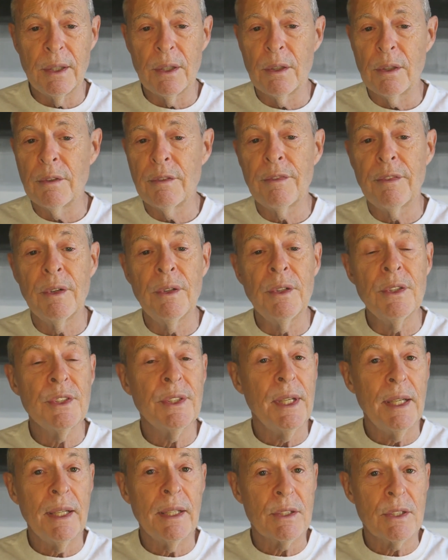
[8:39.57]
her first
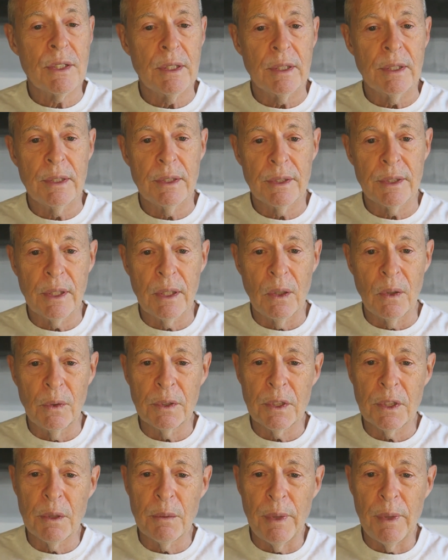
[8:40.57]
action is to go into the